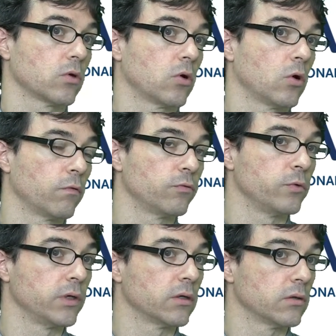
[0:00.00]
of
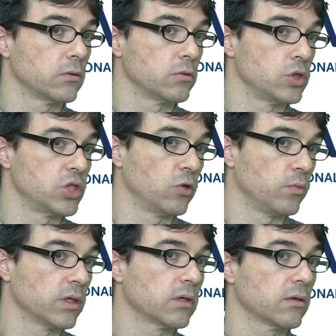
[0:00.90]
doing
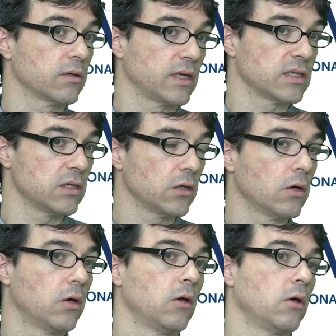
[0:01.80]
genomic testing,
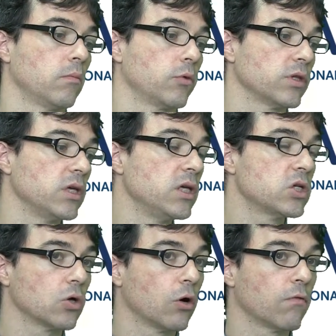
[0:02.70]
but
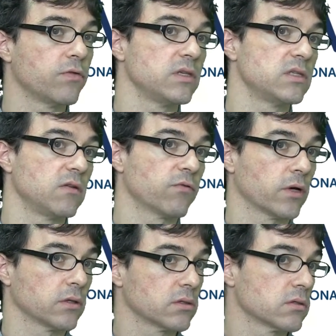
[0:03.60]
each of these
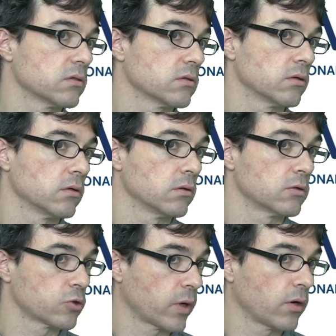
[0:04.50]
different
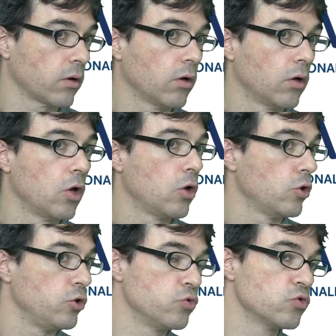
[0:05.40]
trials
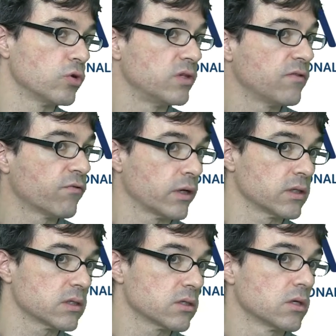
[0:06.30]
use a
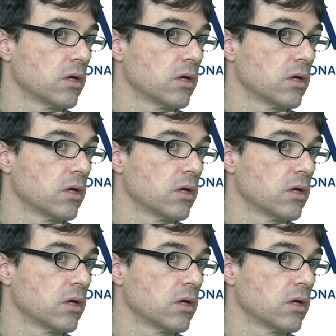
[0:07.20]
different